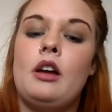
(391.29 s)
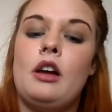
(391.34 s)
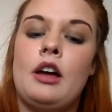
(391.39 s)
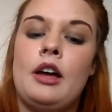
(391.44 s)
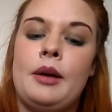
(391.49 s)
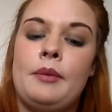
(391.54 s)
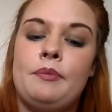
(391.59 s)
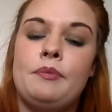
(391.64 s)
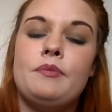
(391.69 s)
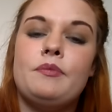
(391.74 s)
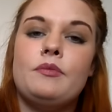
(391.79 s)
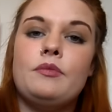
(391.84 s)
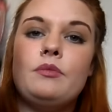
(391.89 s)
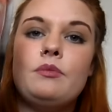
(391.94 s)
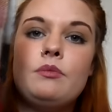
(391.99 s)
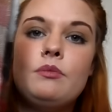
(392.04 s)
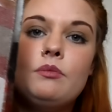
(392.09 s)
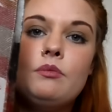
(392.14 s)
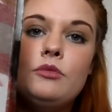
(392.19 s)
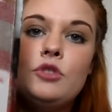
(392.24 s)

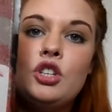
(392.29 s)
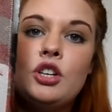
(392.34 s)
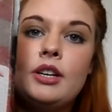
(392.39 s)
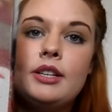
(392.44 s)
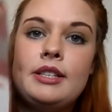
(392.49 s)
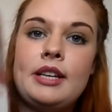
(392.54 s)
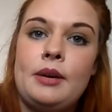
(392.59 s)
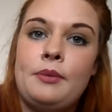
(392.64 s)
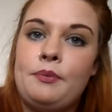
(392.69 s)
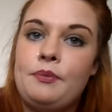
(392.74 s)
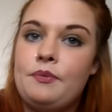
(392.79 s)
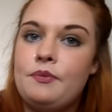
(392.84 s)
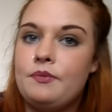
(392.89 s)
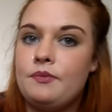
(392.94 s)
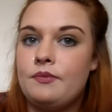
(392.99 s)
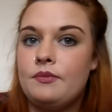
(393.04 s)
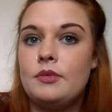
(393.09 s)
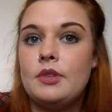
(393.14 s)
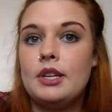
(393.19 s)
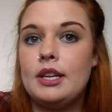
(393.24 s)
track it down.
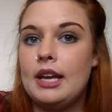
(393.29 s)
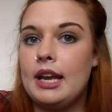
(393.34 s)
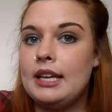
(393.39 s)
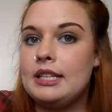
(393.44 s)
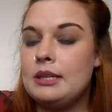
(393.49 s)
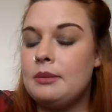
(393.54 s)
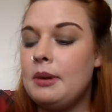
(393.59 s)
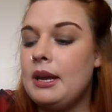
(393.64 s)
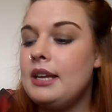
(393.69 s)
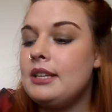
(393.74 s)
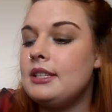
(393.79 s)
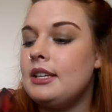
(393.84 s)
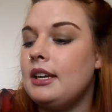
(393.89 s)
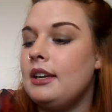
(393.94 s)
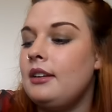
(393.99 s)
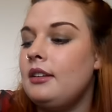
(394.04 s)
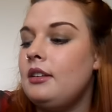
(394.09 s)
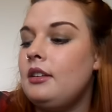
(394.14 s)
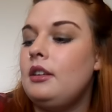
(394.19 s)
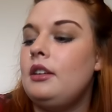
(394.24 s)
Easy
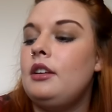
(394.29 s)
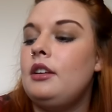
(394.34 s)
peasy.